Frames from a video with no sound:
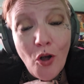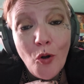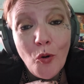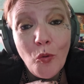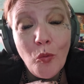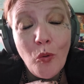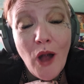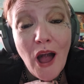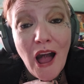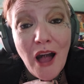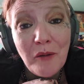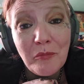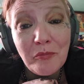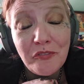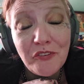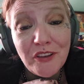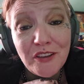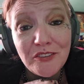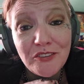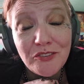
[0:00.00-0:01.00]
who
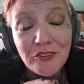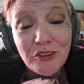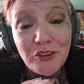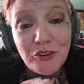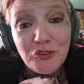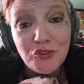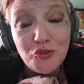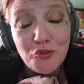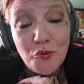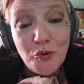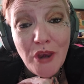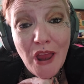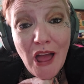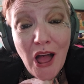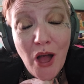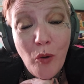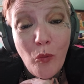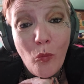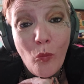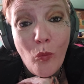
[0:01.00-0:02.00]
obviously do
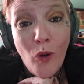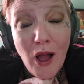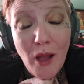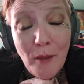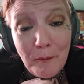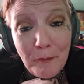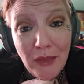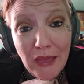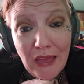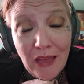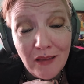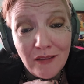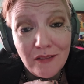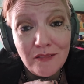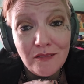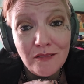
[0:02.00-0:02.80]
not want me.